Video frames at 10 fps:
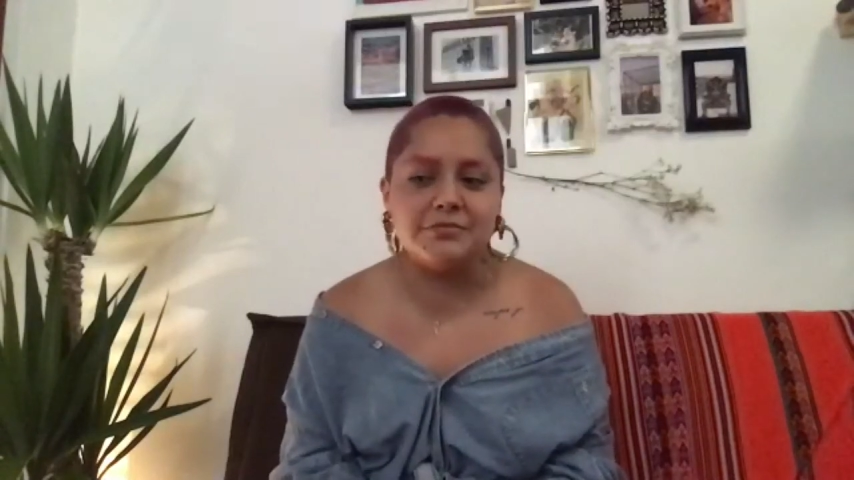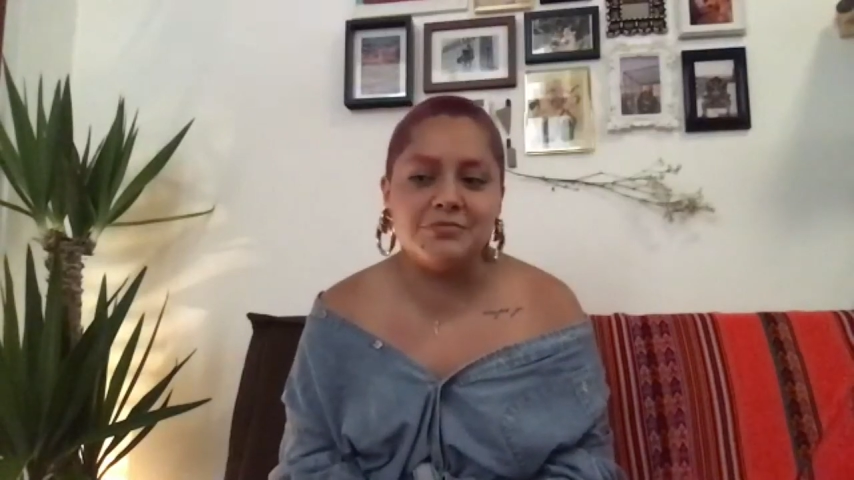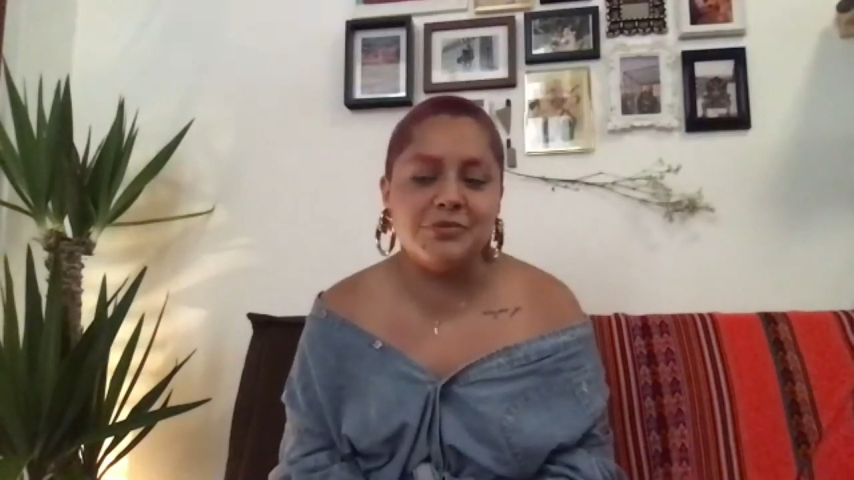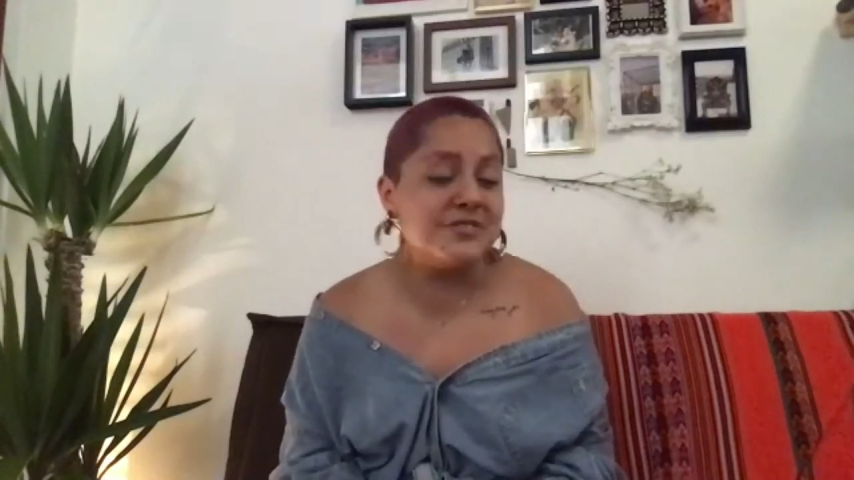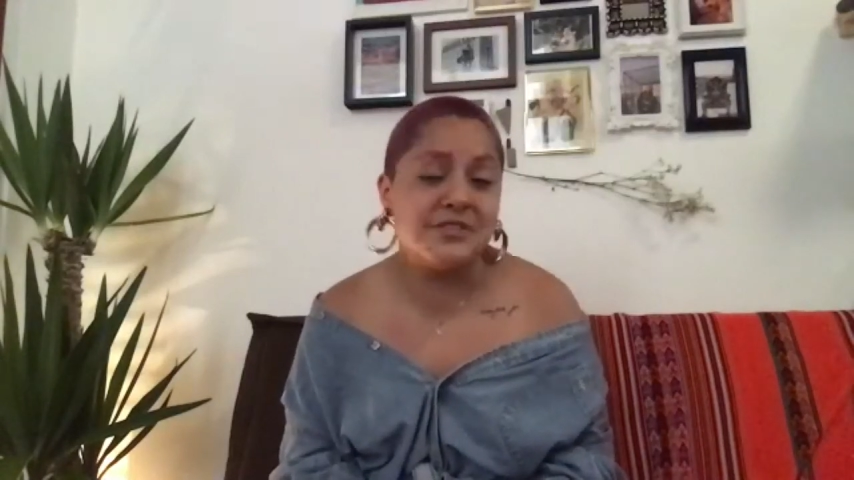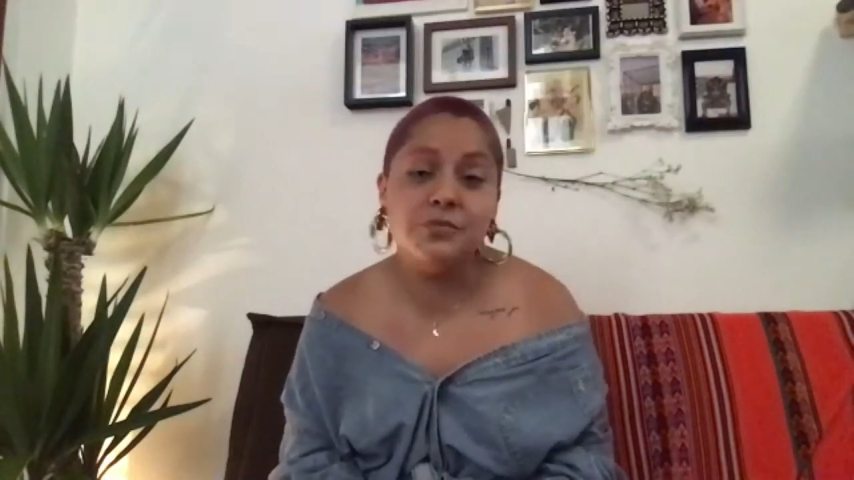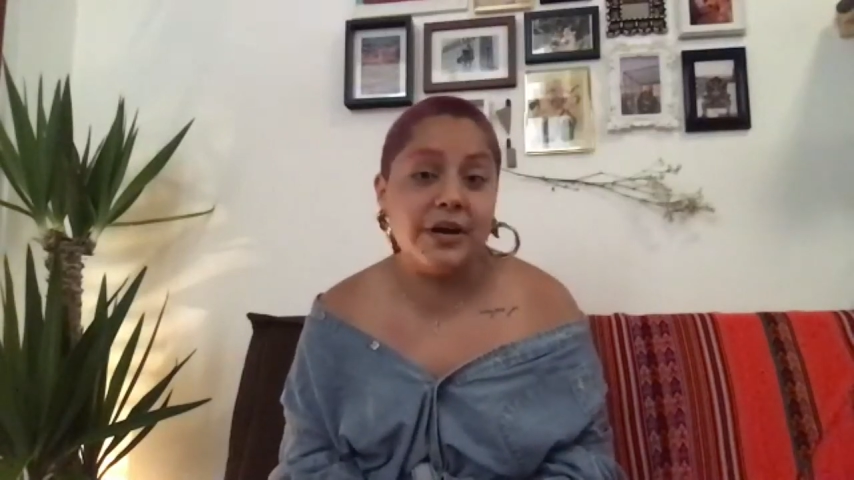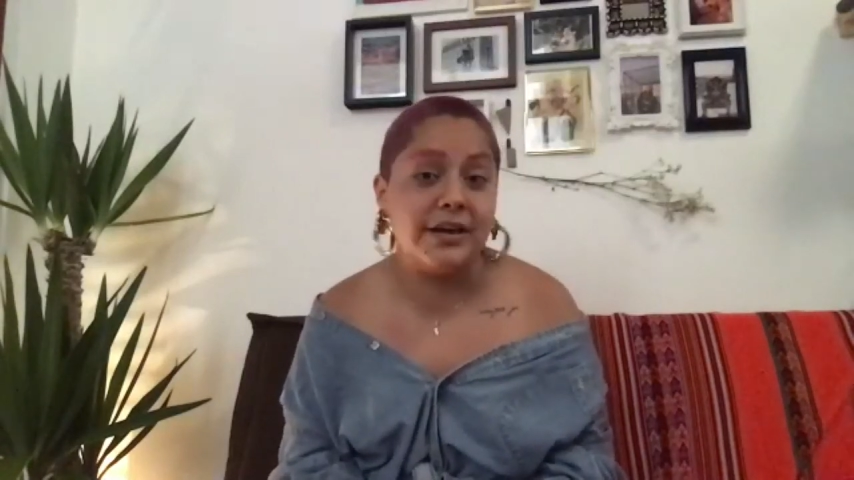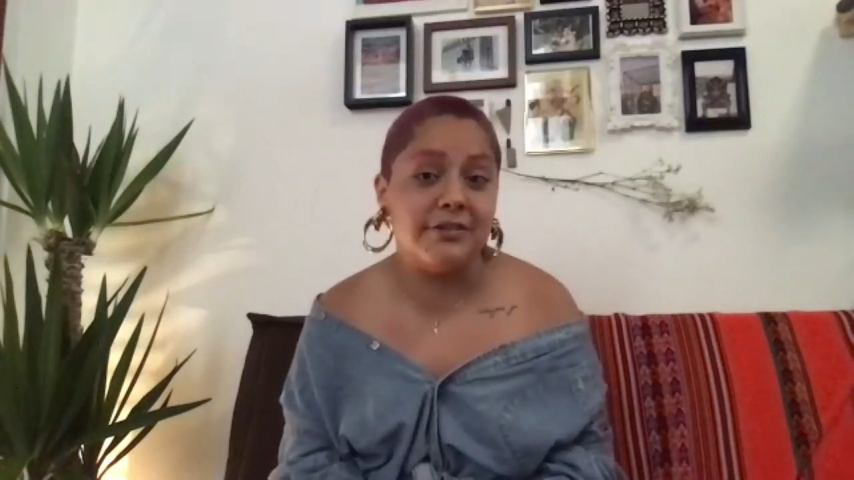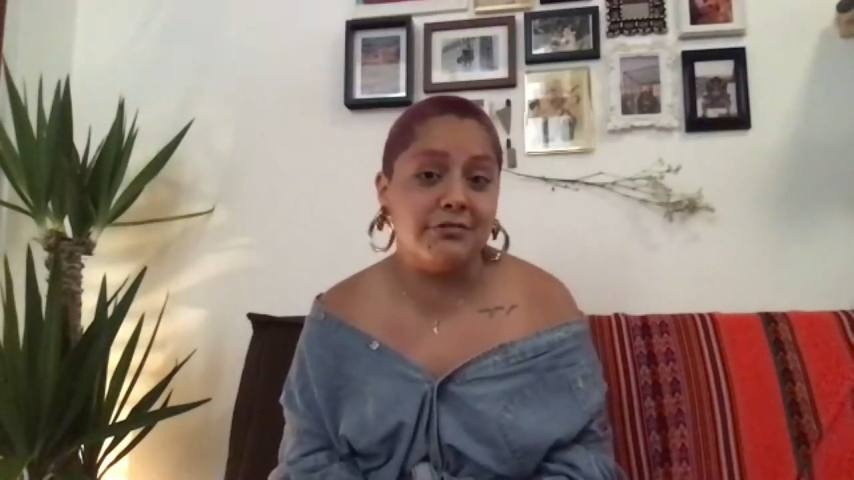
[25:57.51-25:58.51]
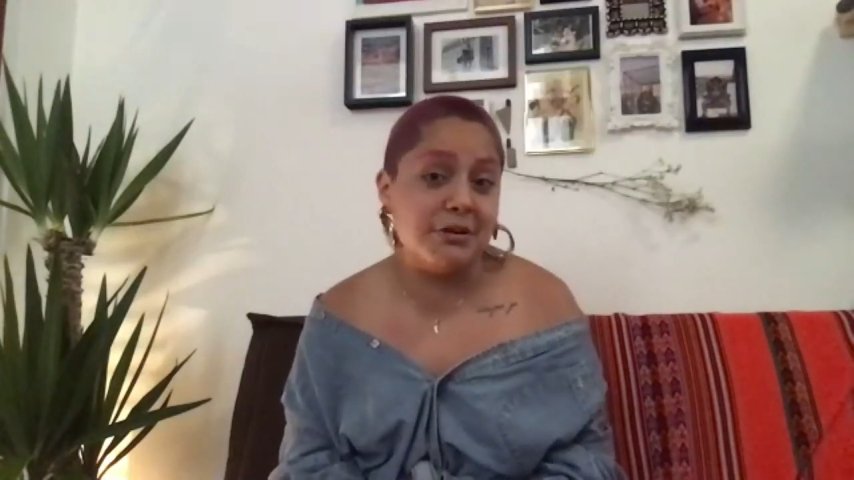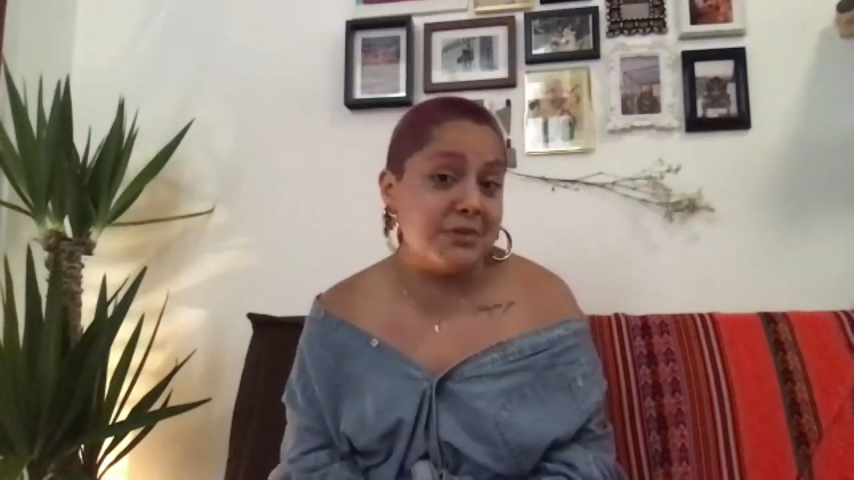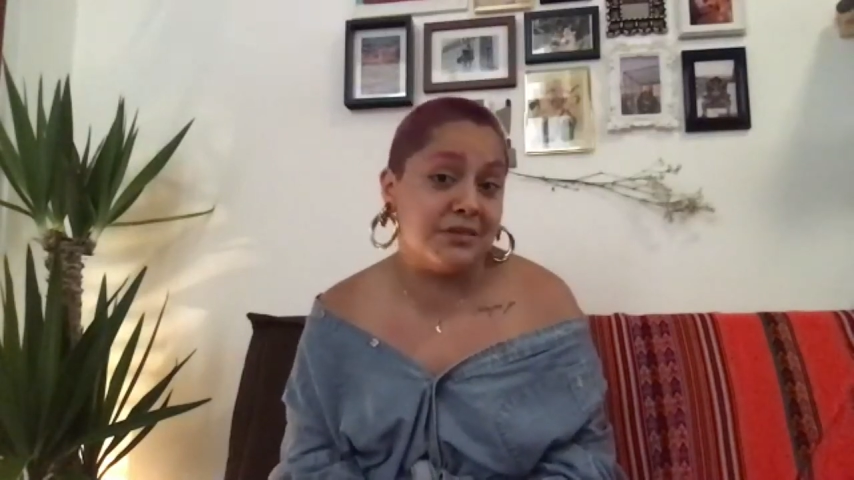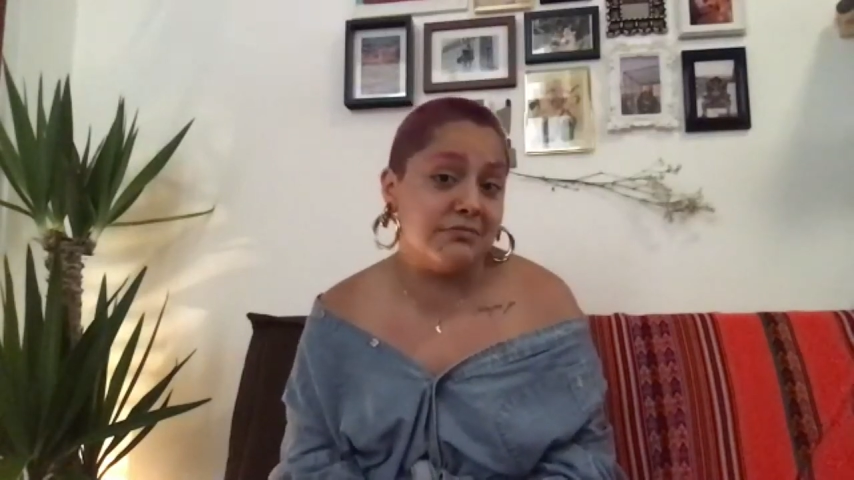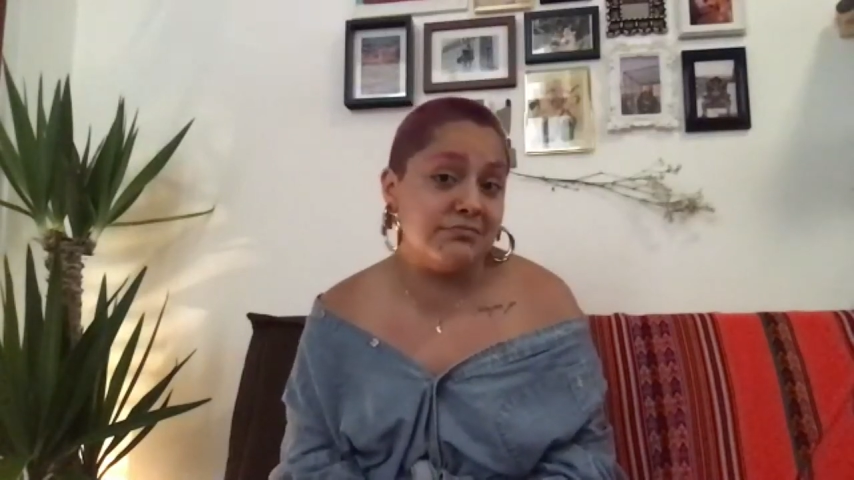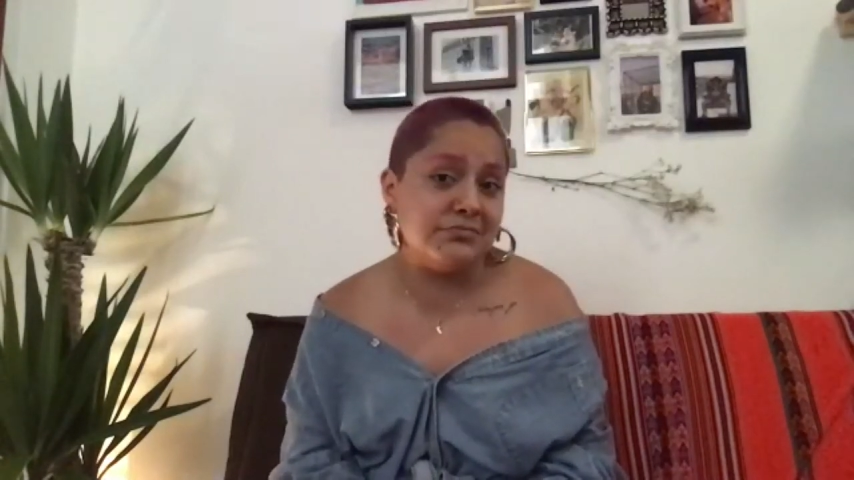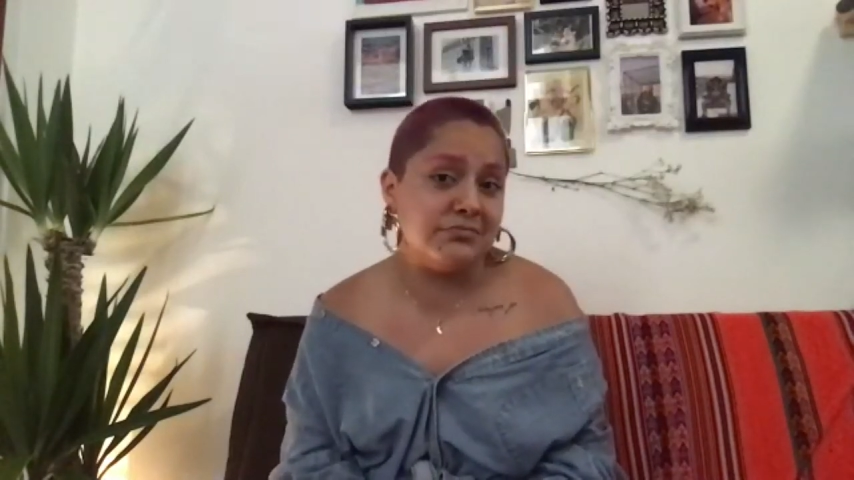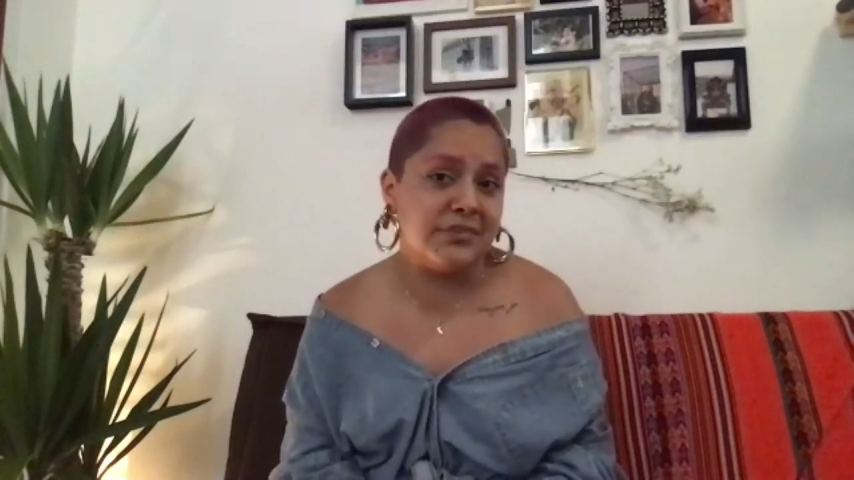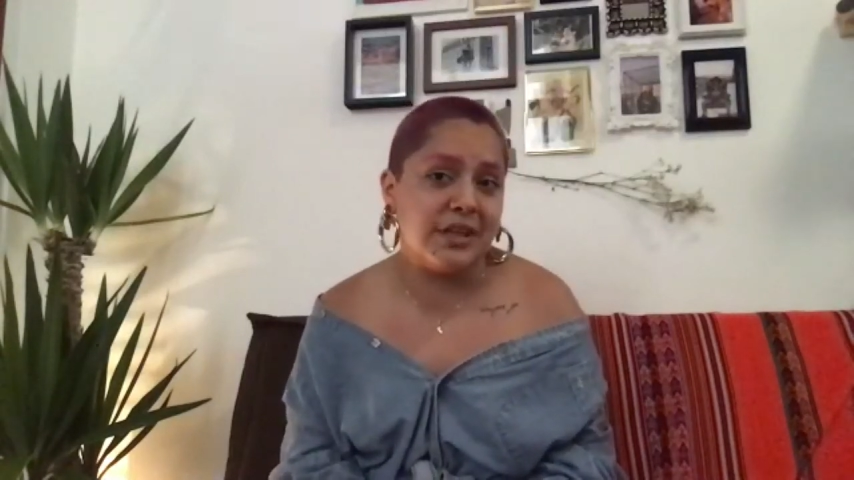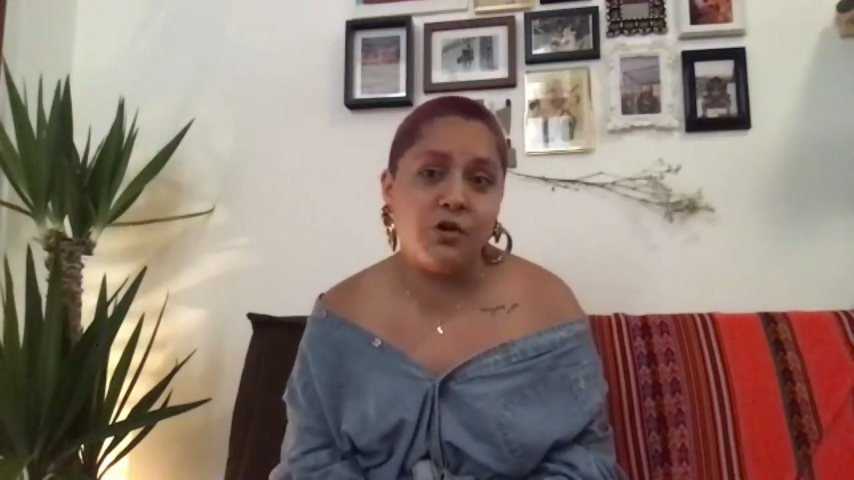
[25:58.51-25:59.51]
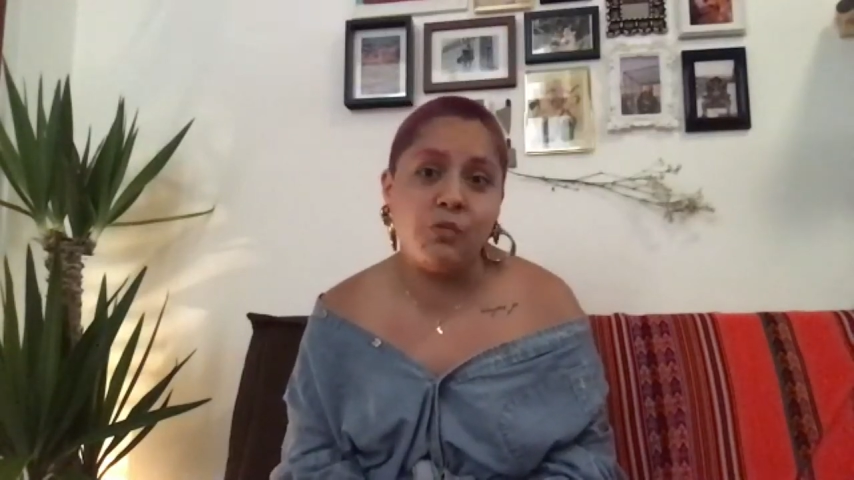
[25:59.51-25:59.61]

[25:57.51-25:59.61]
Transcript: mostly white women, like white